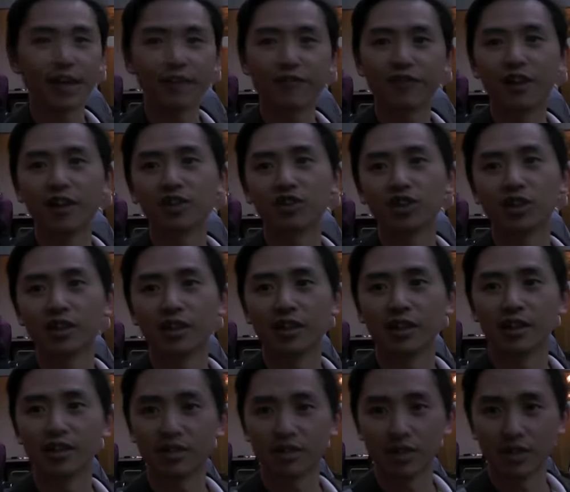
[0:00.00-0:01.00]
function
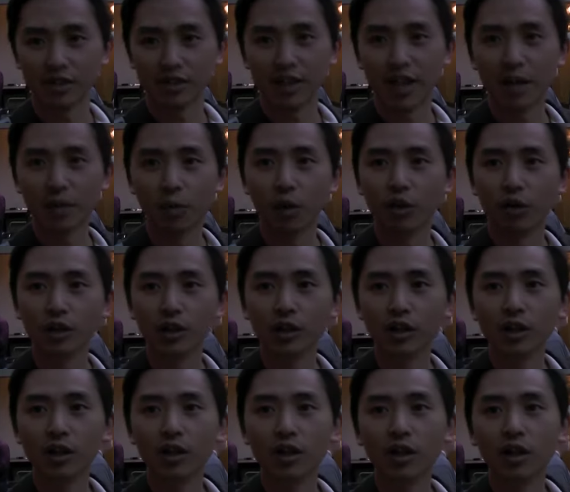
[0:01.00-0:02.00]
is disabled.
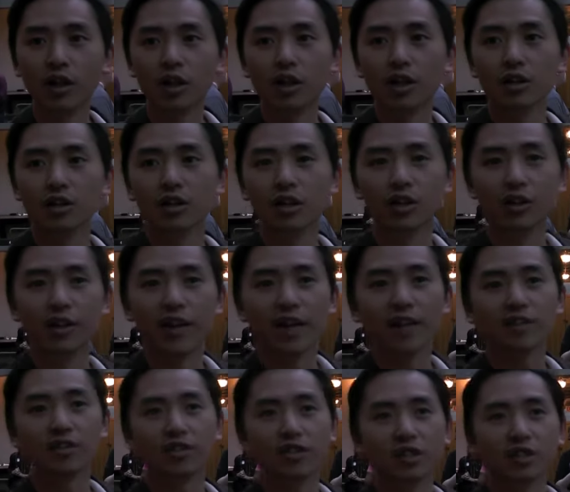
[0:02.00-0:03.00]
So
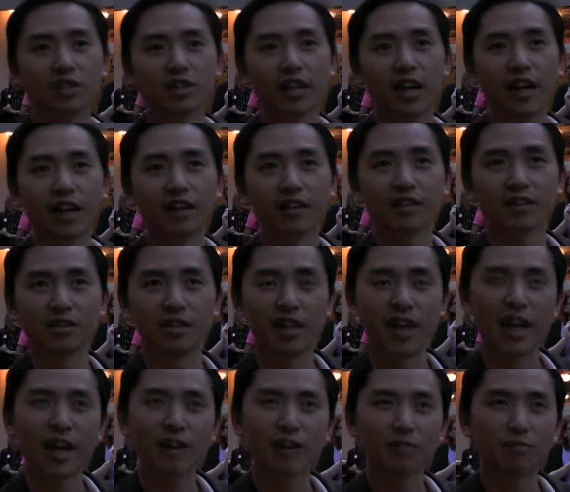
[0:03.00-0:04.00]
that's just like
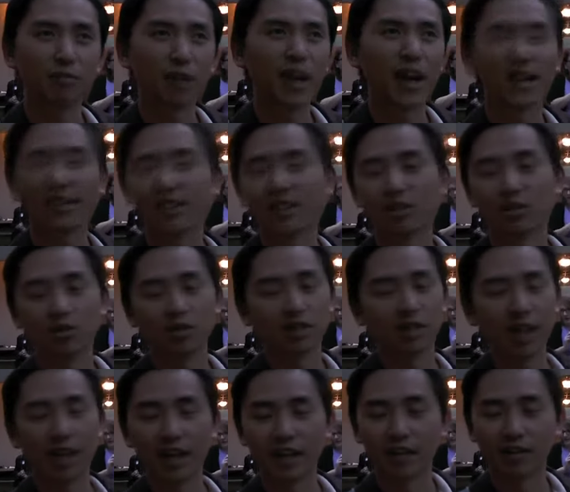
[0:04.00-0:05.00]
my idea was
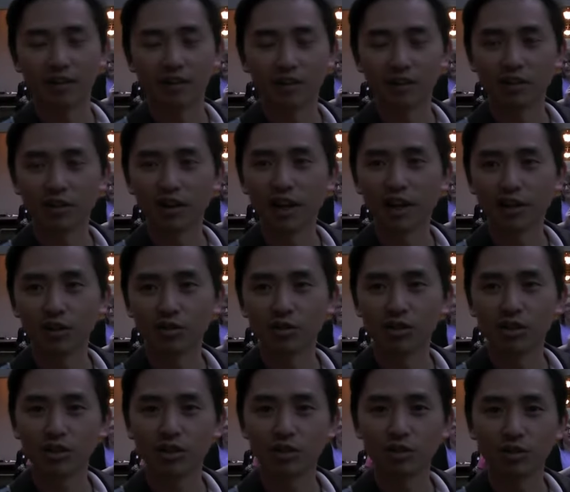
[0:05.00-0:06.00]
like
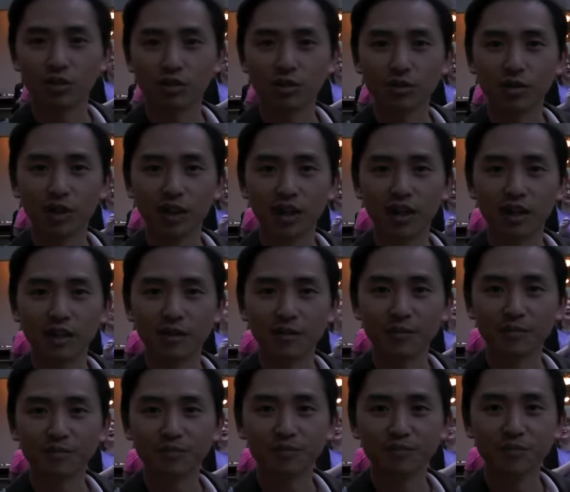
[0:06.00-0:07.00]
user
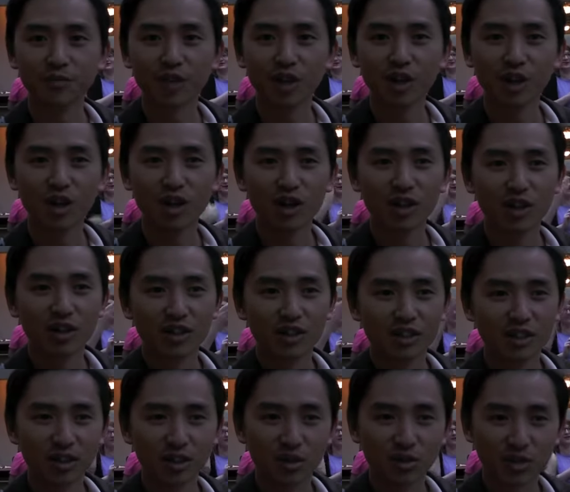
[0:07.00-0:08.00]

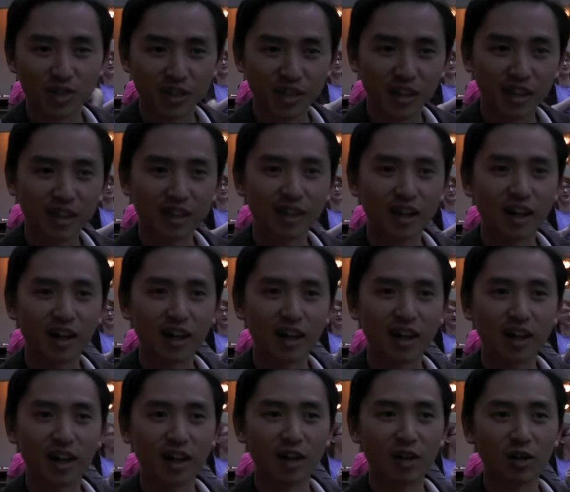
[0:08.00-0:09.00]
to see
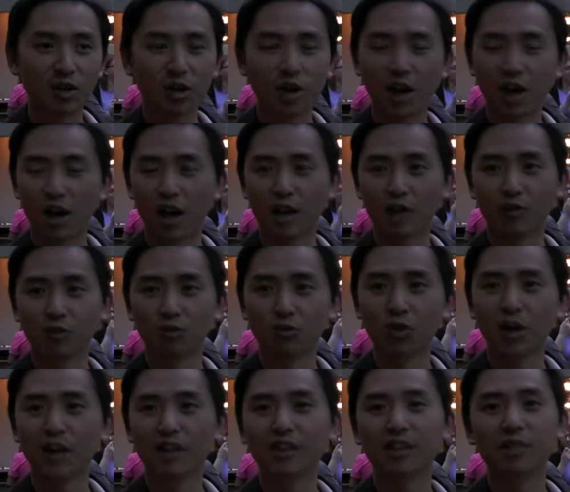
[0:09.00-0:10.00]

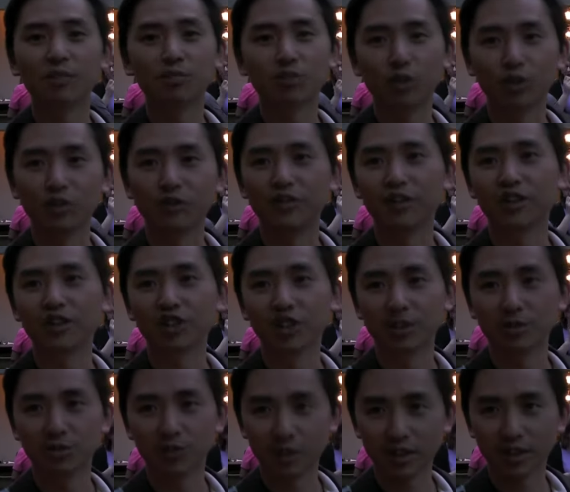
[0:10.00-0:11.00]
what the pro
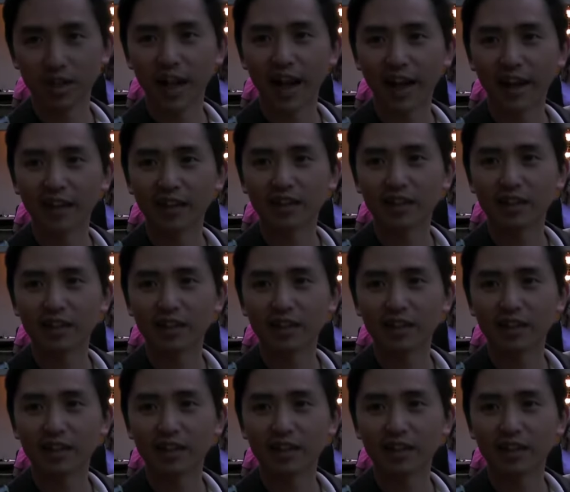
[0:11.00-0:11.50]
version was like,